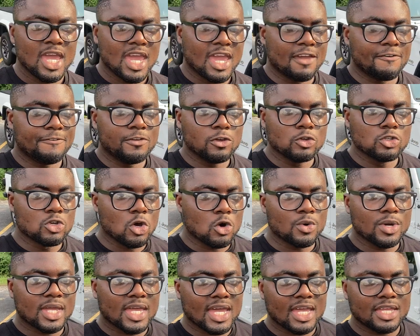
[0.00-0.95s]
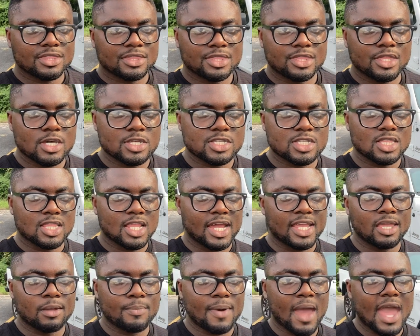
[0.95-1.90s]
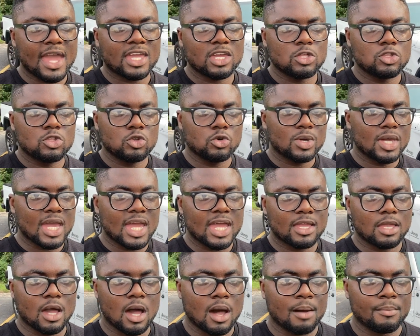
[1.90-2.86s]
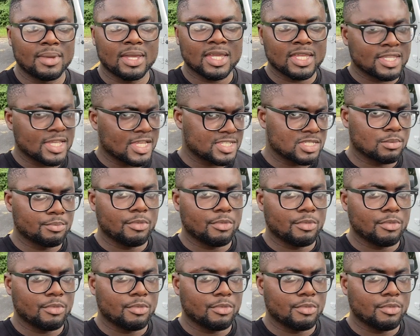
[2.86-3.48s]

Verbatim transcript: If you don't get this lighting package, you get um, incandescent